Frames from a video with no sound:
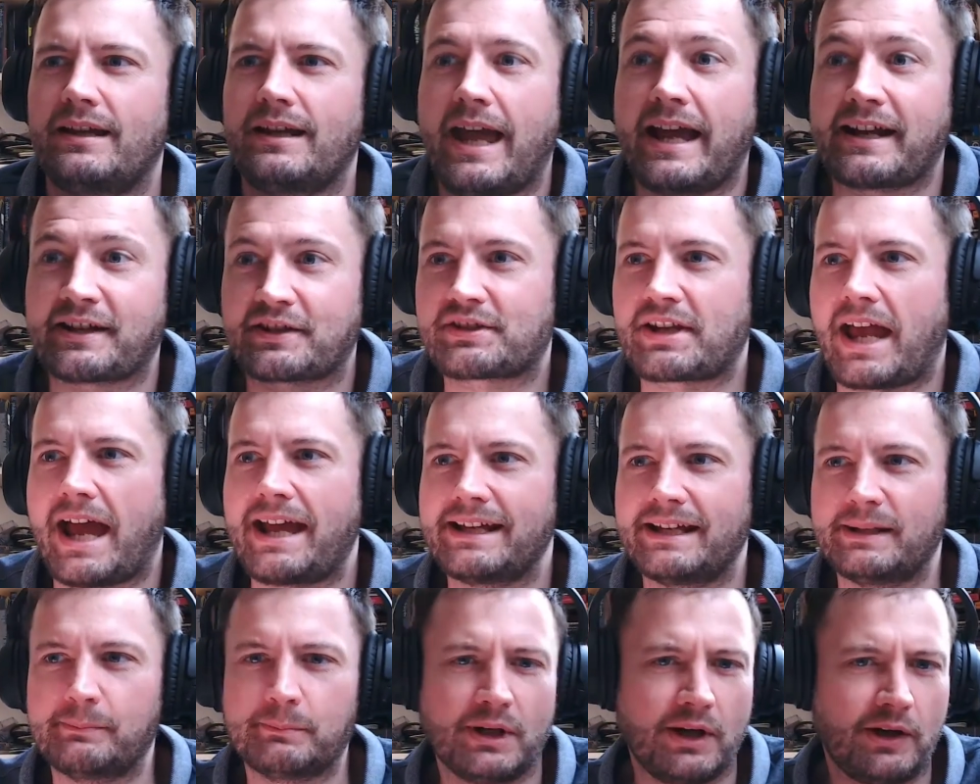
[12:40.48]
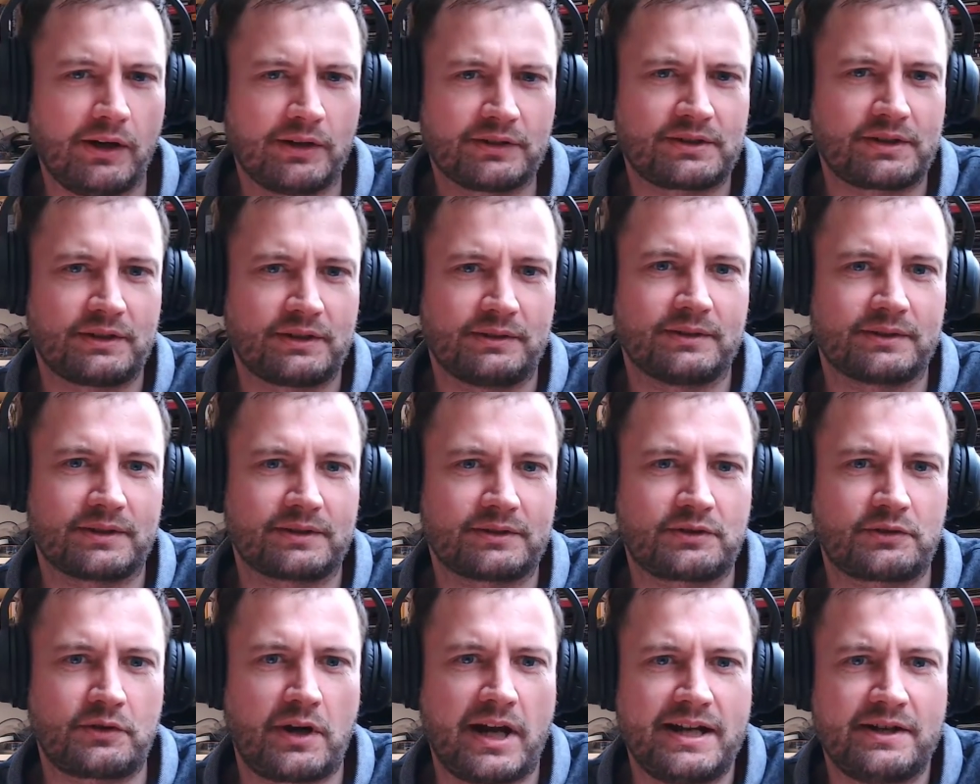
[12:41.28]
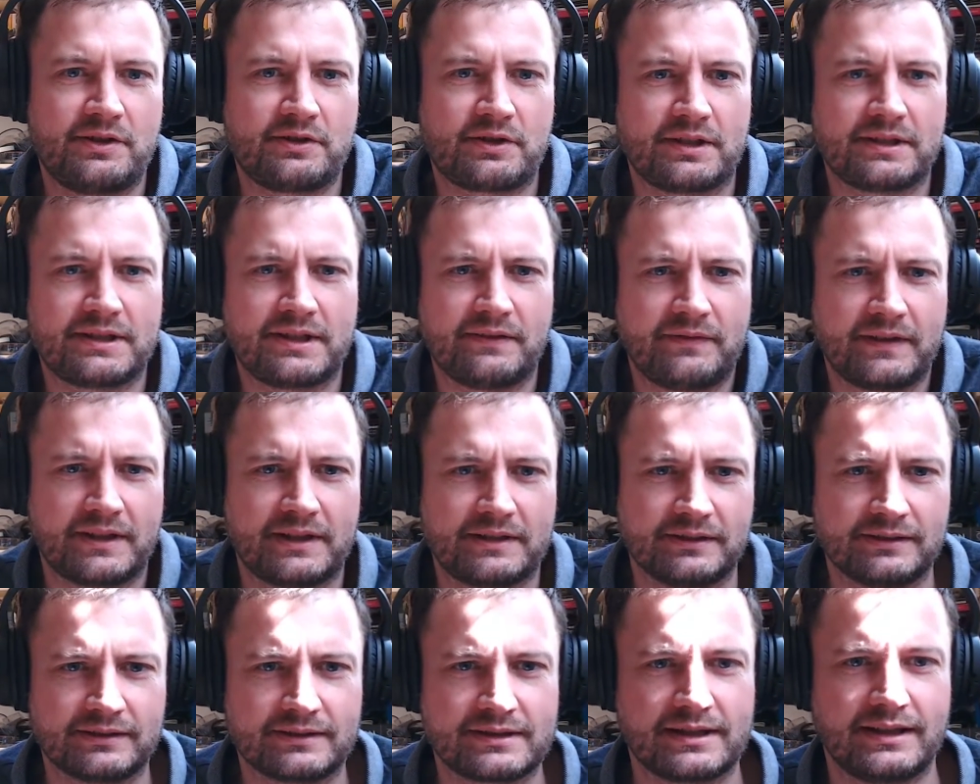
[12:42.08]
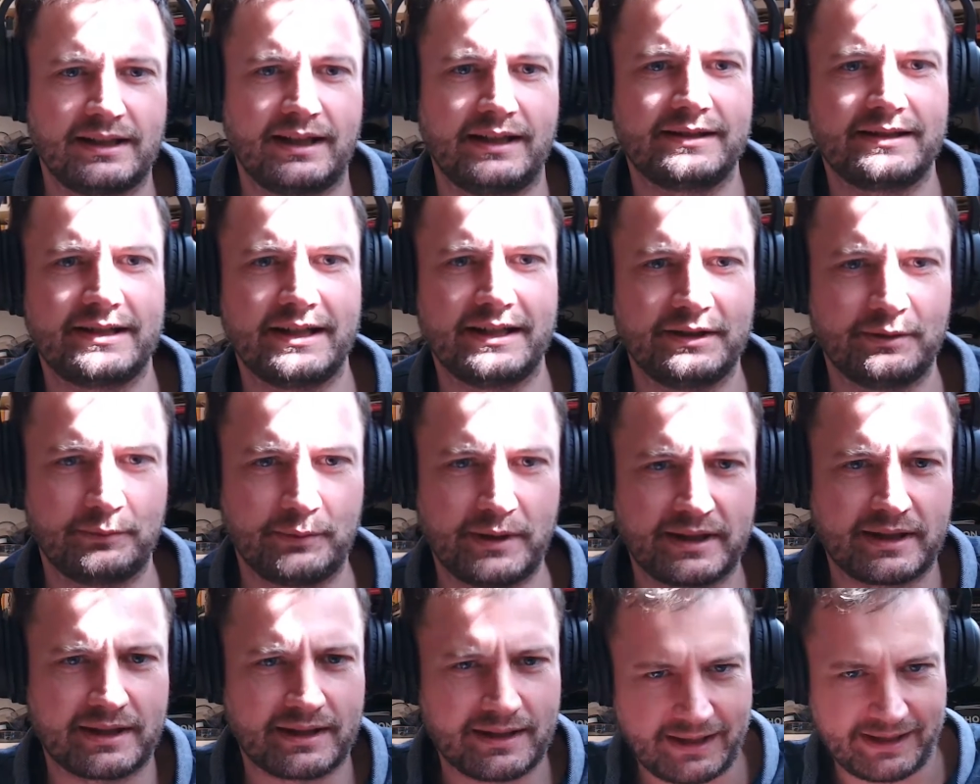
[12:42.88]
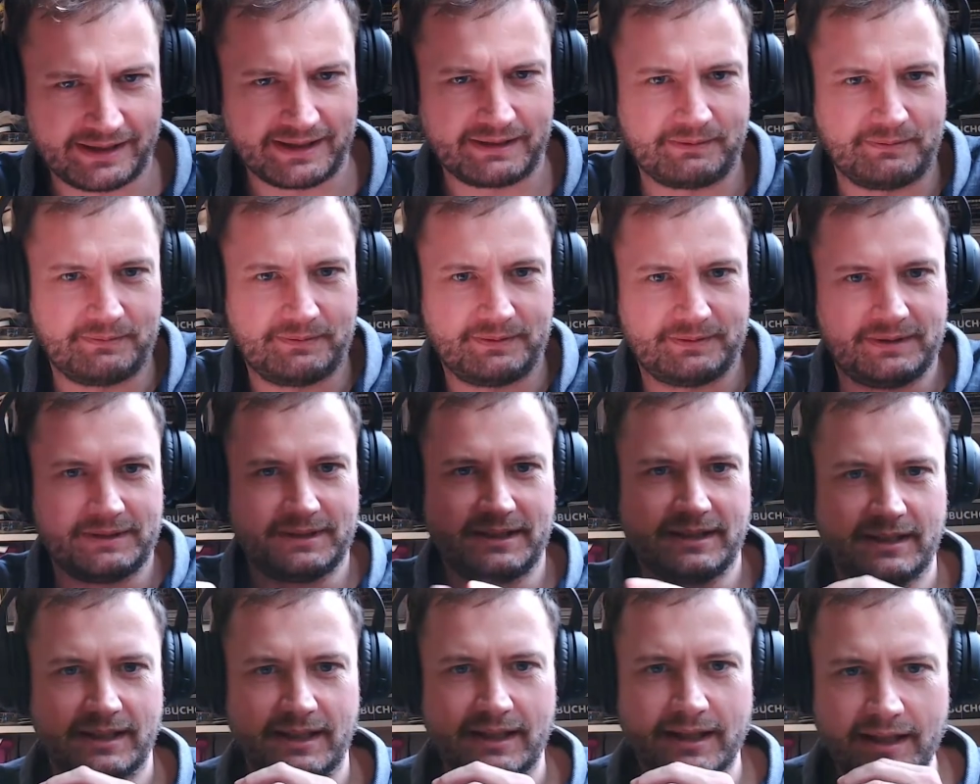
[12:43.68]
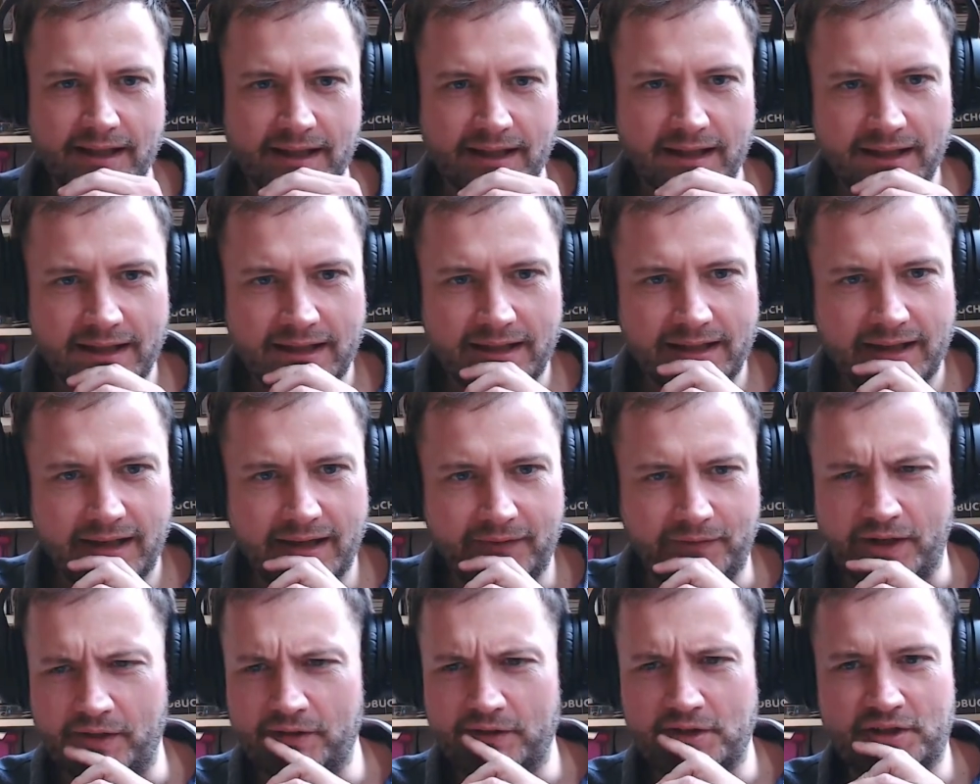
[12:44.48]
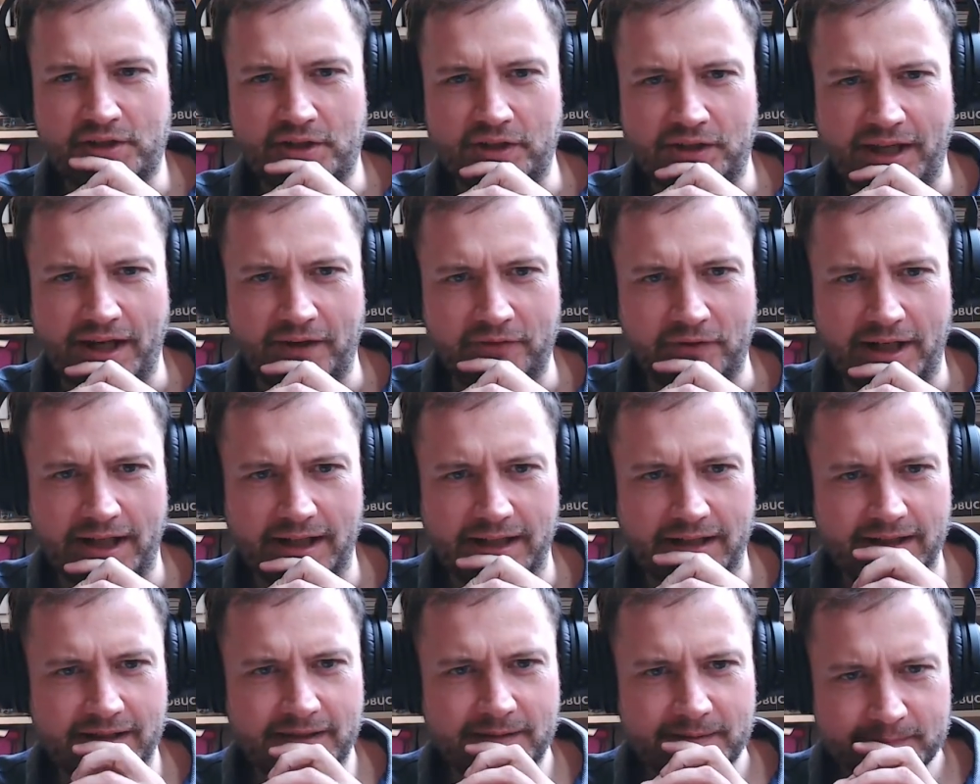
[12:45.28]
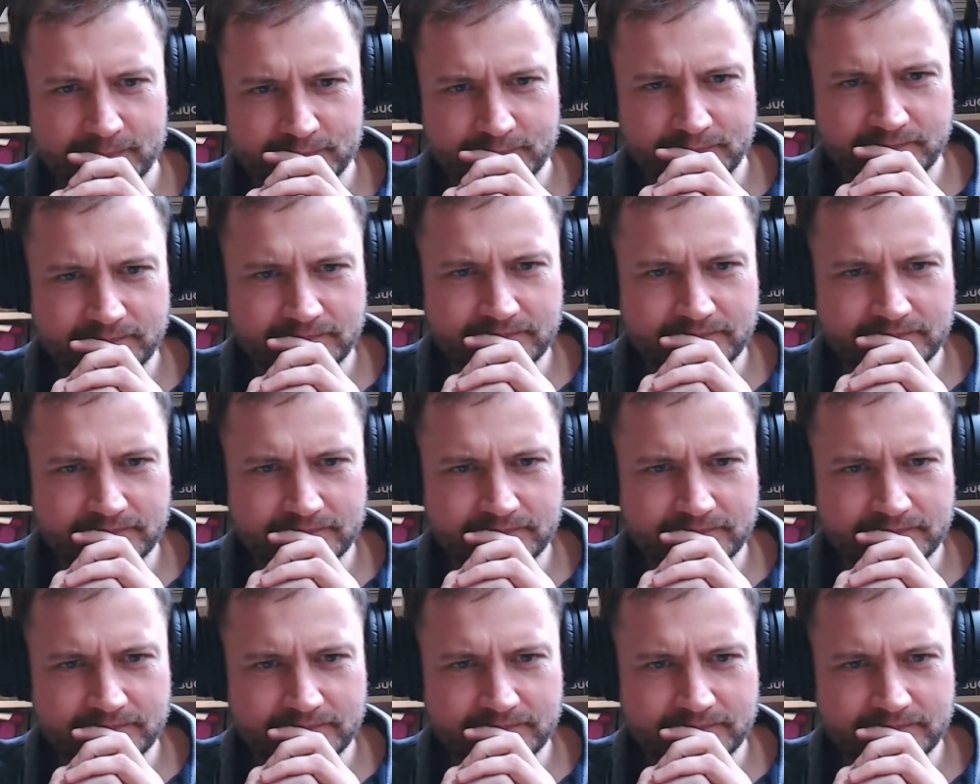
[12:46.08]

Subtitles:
exciting, but also strange and difficult to deal with it? Have I understood that right?